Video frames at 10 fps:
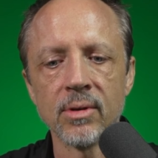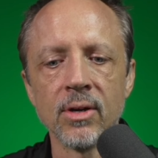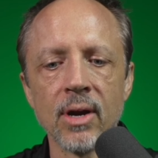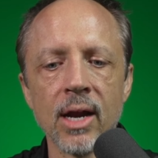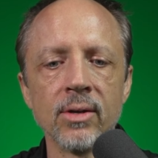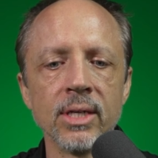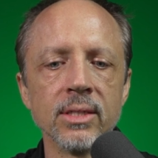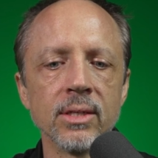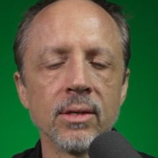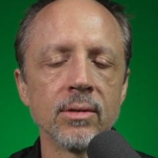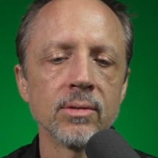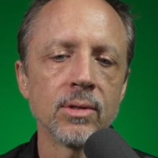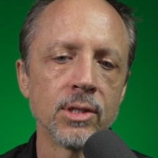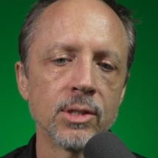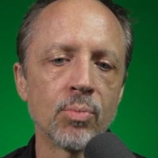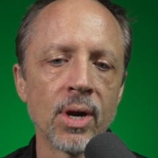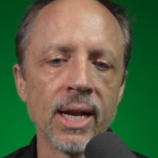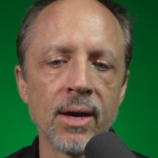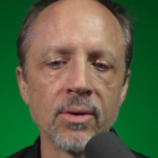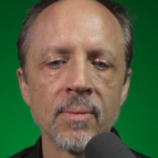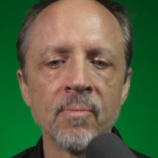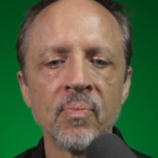your areas are are spread out